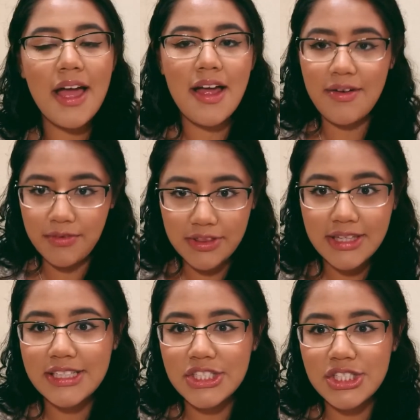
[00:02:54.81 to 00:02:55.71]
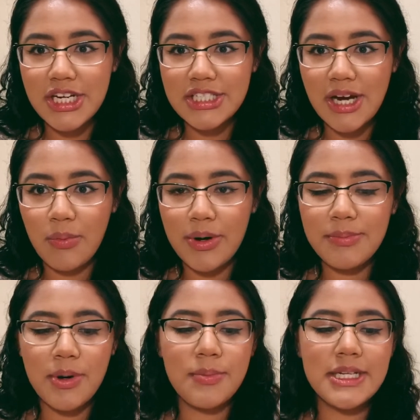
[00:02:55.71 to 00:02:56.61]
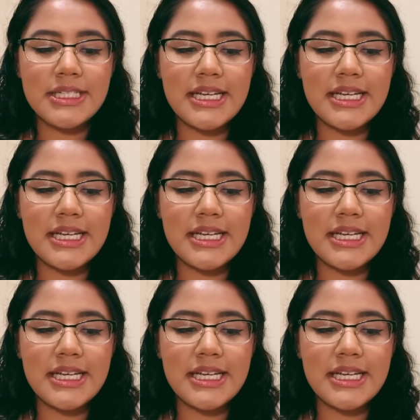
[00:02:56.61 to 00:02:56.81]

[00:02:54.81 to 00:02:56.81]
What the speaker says: everything can change at one moment.